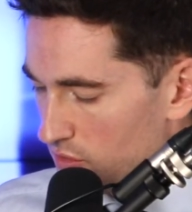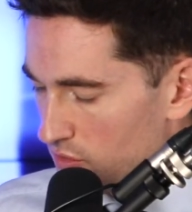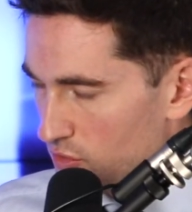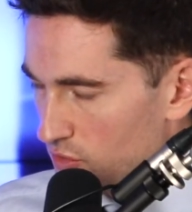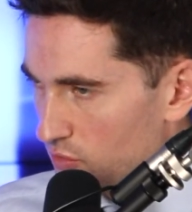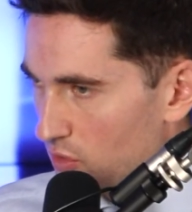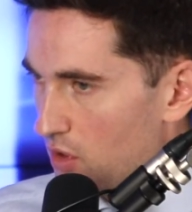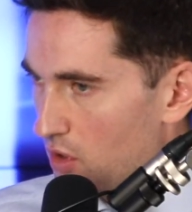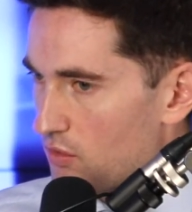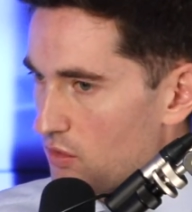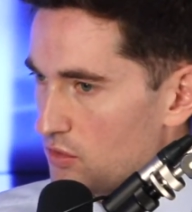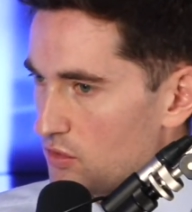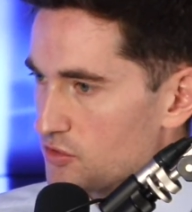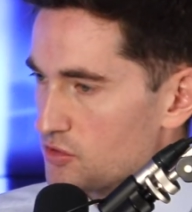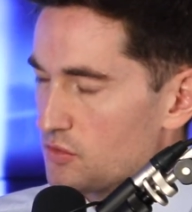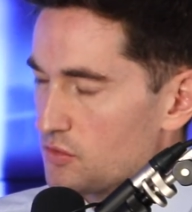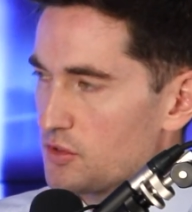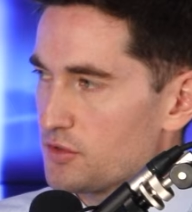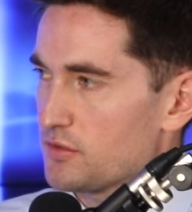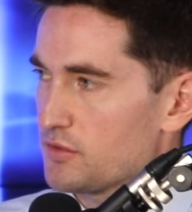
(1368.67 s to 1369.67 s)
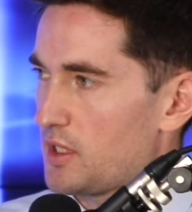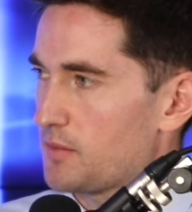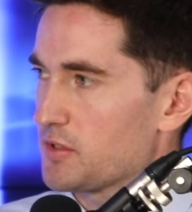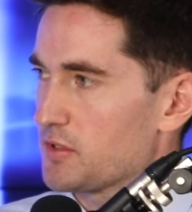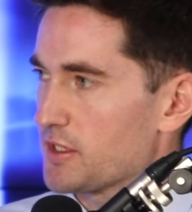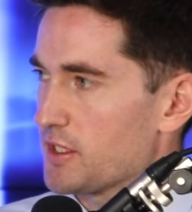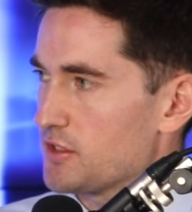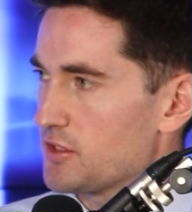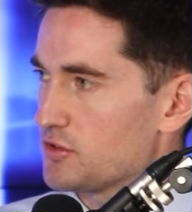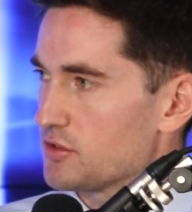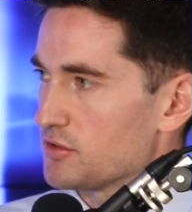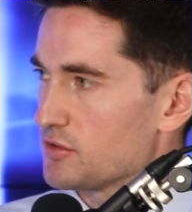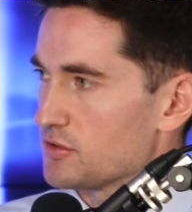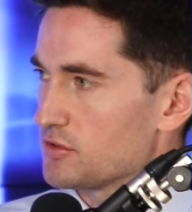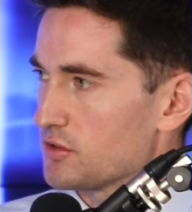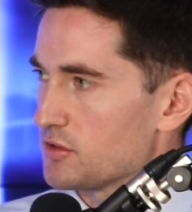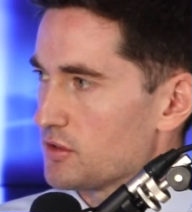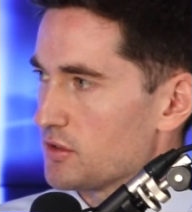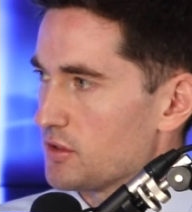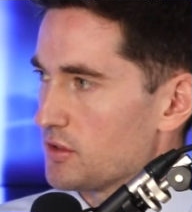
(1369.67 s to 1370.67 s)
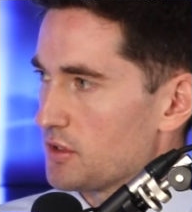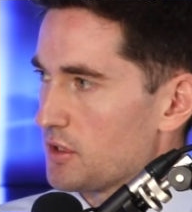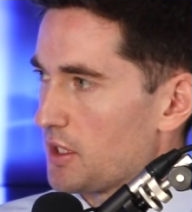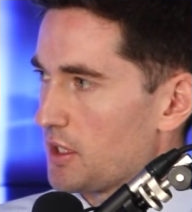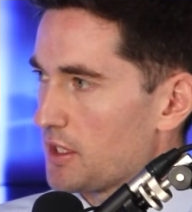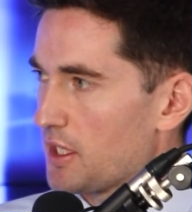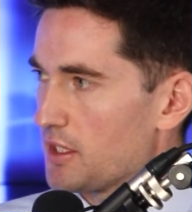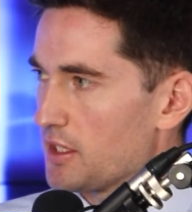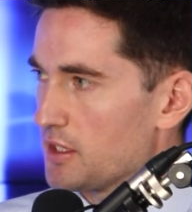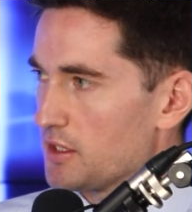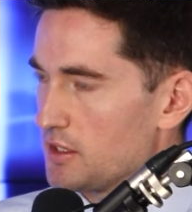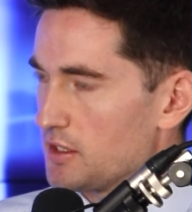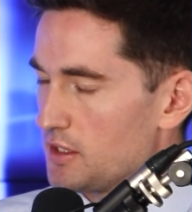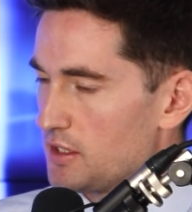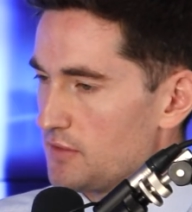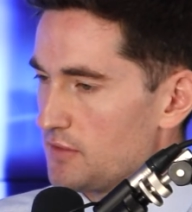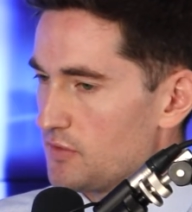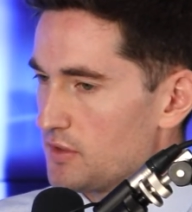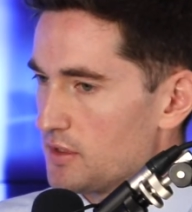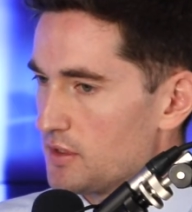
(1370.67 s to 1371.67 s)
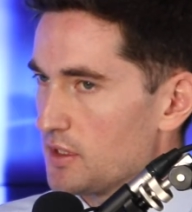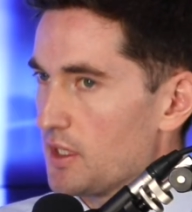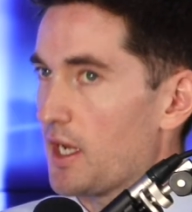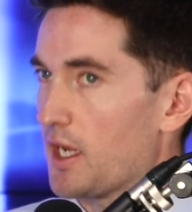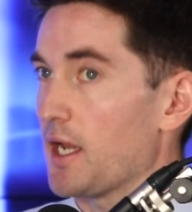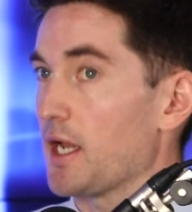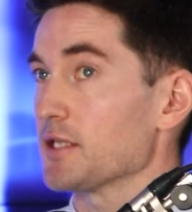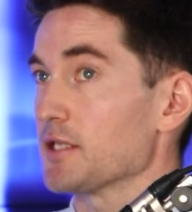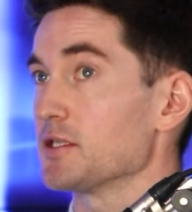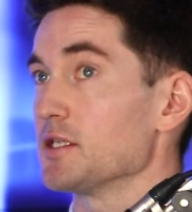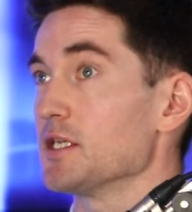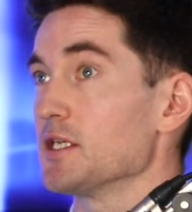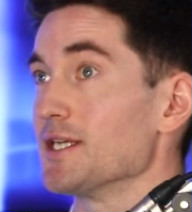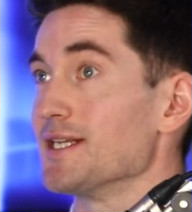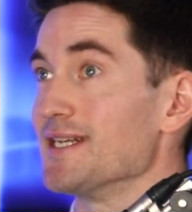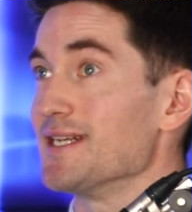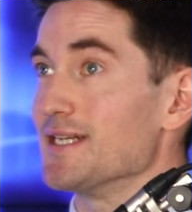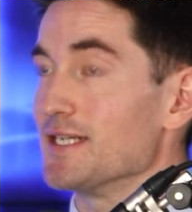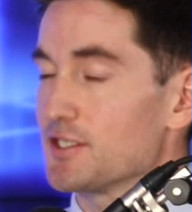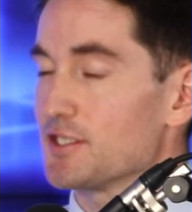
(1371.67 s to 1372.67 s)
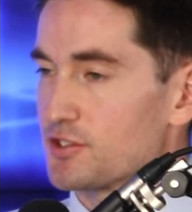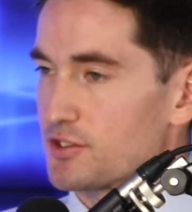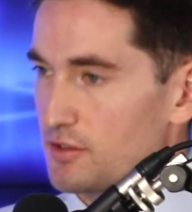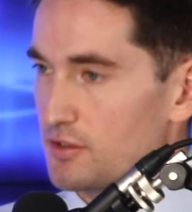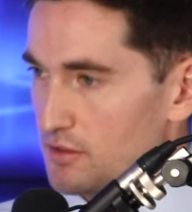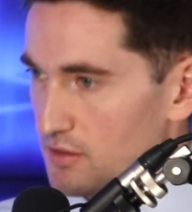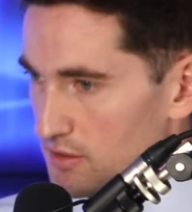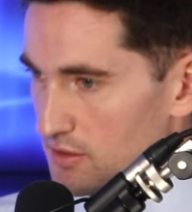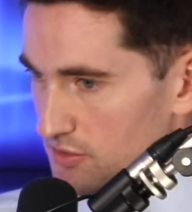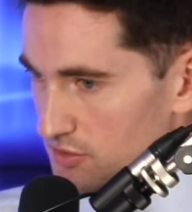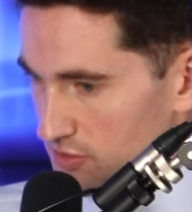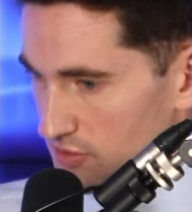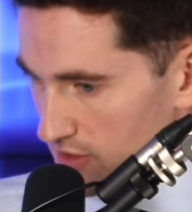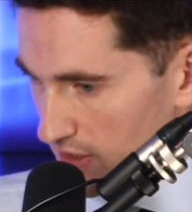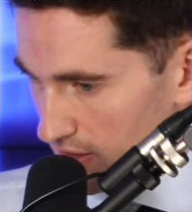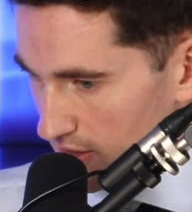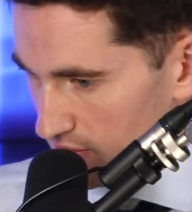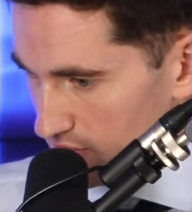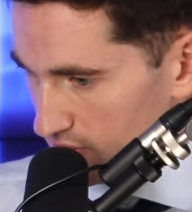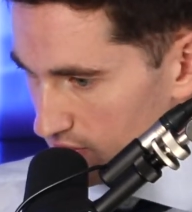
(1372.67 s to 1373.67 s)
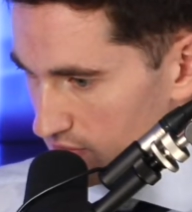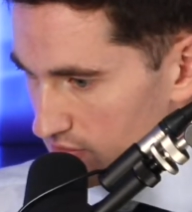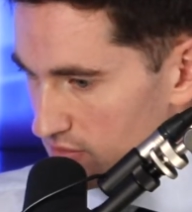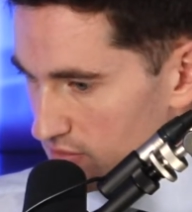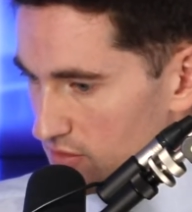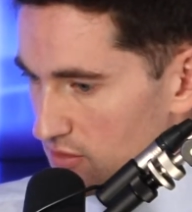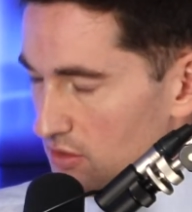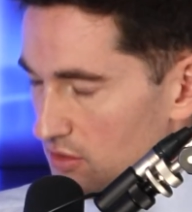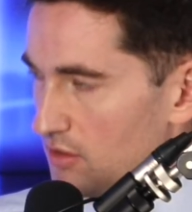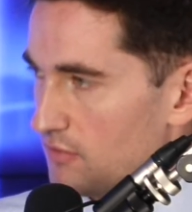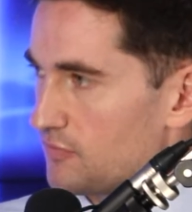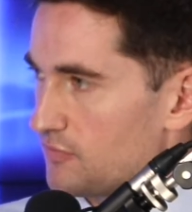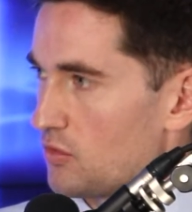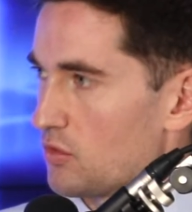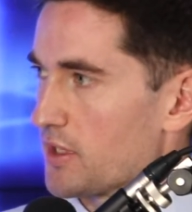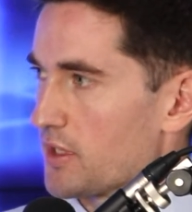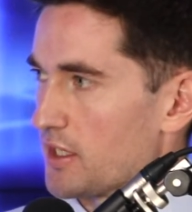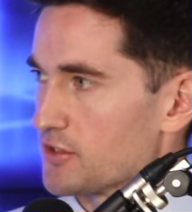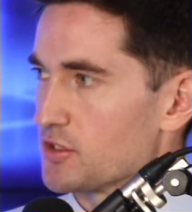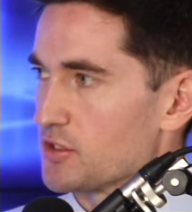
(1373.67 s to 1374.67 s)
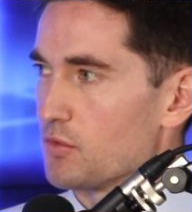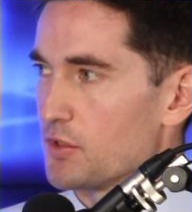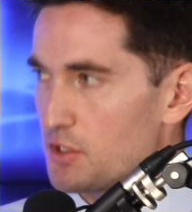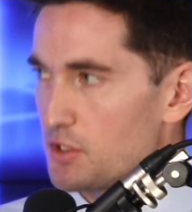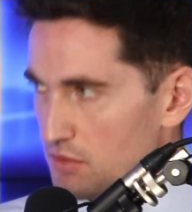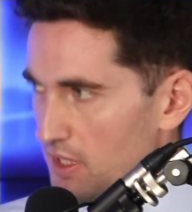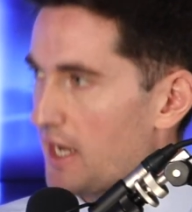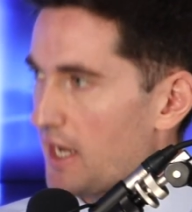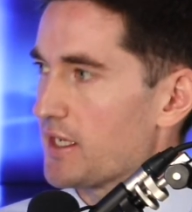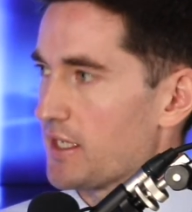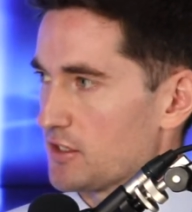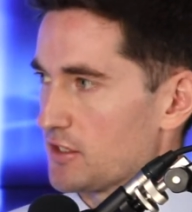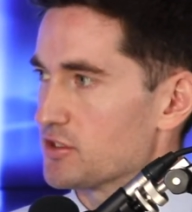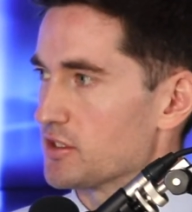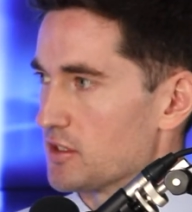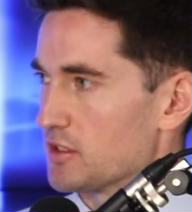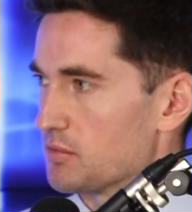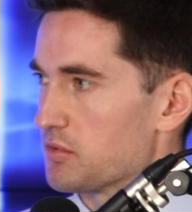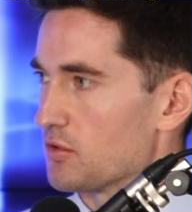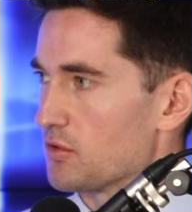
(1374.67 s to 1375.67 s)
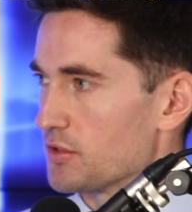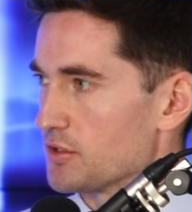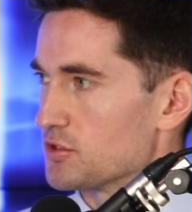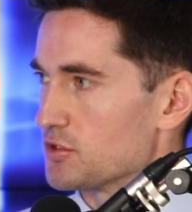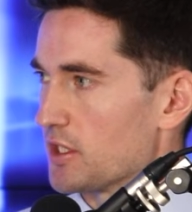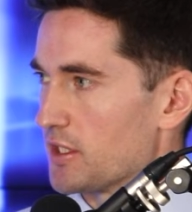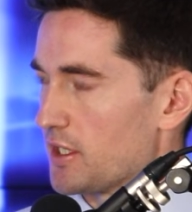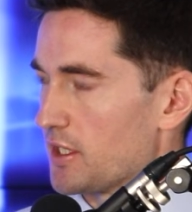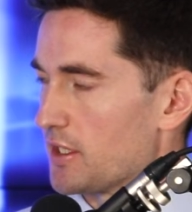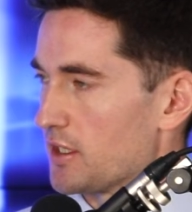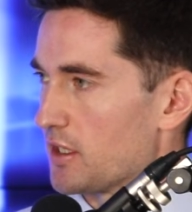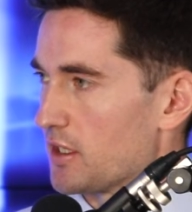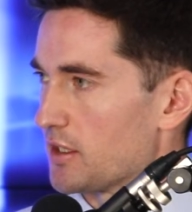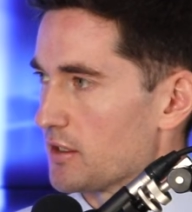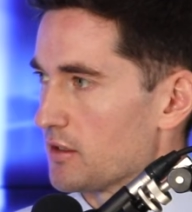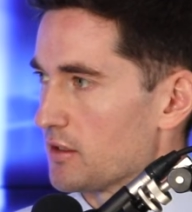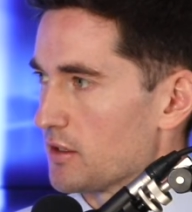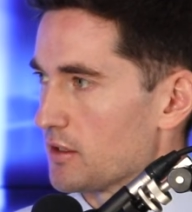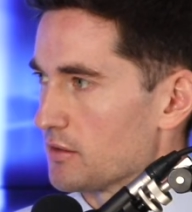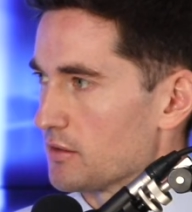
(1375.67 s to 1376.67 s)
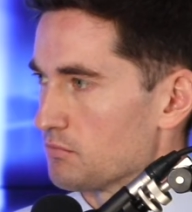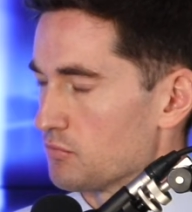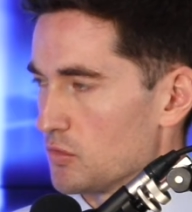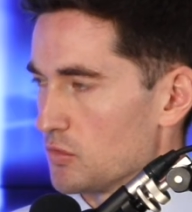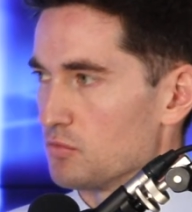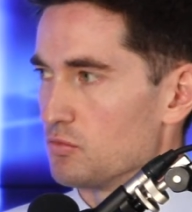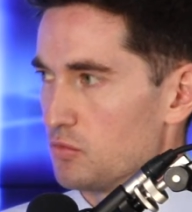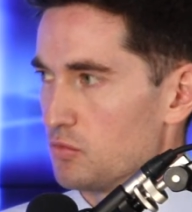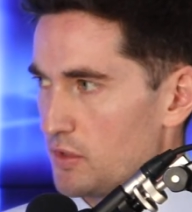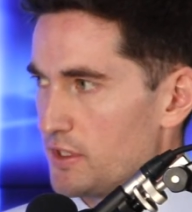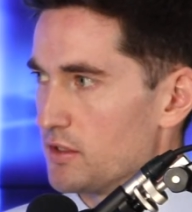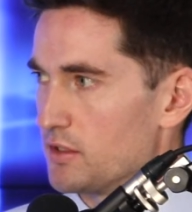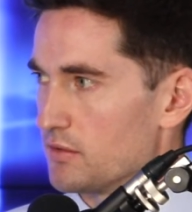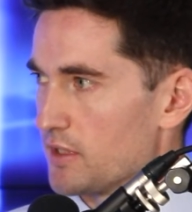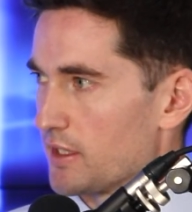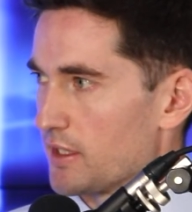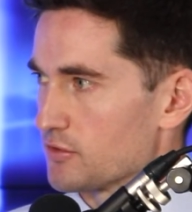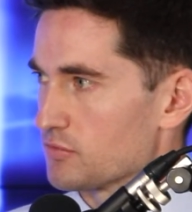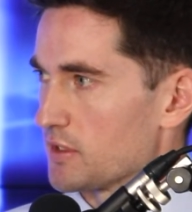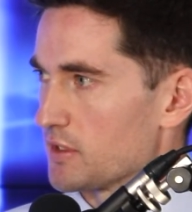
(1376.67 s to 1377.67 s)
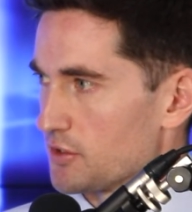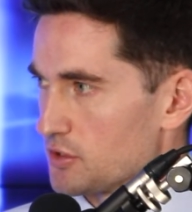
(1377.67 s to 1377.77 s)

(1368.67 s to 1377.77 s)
There are also other applications, again, even at the initial stages of forecasting, where you can actually deploy Gen AI, and we do that as well.